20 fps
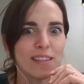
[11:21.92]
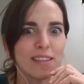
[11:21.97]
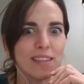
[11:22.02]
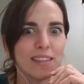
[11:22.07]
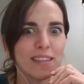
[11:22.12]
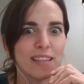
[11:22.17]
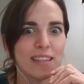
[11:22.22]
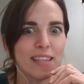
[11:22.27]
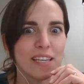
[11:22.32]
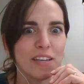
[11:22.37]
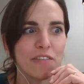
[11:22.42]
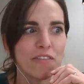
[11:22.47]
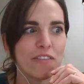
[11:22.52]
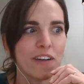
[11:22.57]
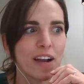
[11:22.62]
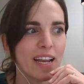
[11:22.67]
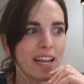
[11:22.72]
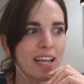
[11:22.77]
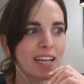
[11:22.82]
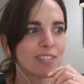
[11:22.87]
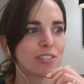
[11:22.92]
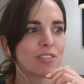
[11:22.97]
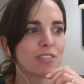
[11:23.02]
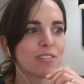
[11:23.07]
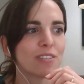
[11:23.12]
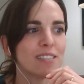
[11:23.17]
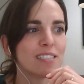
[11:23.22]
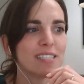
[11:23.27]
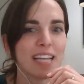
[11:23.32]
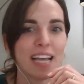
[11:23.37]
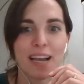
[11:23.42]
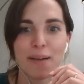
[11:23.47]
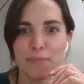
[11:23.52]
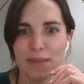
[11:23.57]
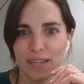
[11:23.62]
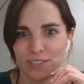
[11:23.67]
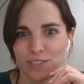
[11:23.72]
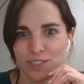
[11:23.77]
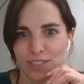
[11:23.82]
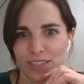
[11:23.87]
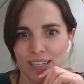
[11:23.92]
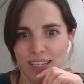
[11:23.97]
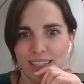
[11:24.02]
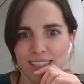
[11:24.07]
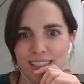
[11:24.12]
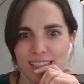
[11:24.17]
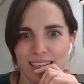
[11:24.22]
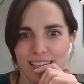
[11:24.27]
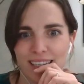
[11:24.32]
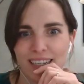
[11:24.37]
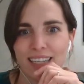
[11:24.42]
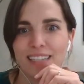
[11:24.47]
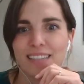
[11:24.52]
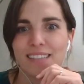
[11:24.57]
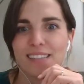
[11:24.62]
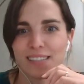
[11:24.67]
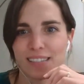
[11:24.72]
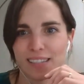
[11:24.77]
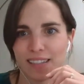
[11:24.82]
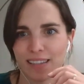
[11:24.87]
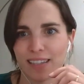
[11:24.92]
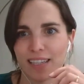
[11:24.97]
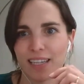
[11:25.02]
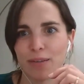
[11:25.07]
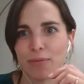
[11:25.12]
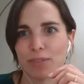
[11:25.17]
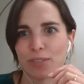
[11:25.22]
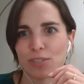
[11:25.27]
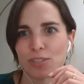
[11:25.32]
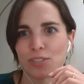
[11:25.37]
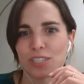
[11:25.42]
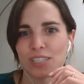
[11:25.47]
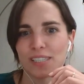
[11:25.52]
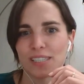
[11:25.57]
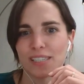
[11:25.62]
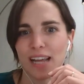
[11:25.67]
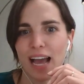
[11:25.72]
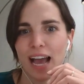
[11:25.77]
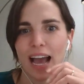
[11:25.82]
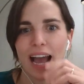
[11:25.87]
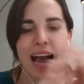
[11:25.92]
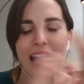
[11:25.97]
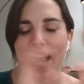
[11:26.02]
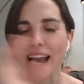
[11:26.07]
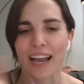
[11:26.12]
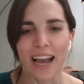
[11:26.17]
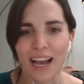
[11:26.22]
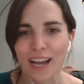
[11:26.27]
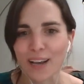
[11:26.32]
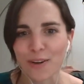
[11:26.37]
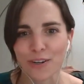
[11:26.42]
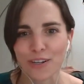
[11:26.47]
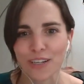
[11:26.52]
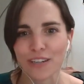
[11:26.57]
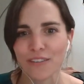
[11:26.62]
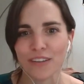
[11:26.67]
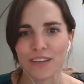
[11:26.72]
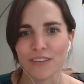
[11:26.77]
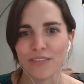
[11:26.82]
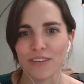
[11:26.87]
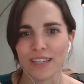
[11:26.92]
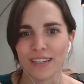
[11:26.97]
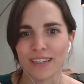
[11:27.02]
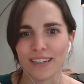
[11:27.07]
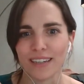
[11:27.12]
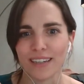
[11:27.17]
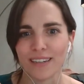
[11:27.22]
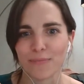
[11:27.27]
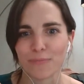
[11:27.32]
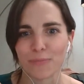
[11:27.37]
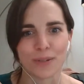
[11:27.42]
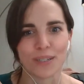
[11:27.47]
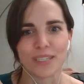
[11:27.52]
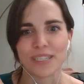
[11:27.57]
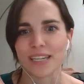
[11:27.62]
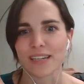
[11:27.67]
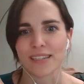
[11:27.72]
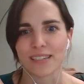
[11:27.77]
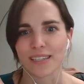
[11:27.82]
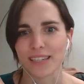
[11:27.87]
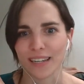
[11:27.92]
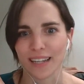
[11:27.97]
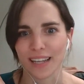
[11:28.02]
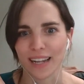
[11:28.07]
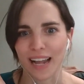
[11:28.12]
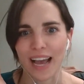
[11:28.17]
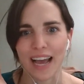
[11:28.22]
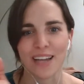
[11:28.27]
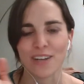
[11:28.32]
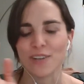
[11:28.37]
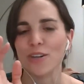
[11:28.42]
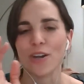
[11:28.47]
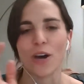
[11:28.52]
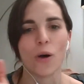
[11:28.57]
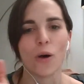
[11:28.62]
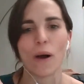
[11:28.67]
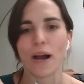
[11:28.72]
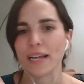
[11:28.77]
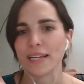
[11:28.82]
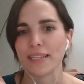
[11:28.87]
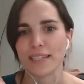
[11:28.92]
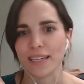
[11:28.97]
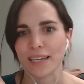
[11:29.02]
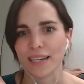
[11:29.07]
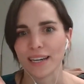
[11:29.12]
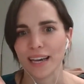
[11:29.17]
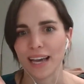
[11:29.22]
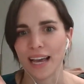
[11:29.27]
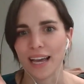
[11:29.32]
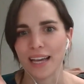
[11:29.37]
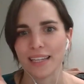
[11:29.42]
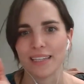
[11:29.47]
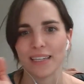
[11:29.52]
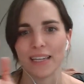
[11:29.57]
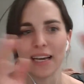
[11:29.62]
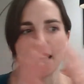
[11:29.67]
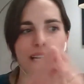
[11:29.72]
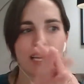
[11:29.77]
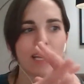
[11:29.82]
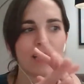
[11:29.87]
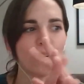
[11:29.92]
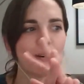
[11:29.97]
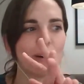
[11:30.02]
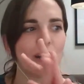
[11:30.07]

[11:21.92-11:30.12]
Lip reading: The financial damage that it did instantly was just, I couldn't have even predicted it. I had no idea. And it,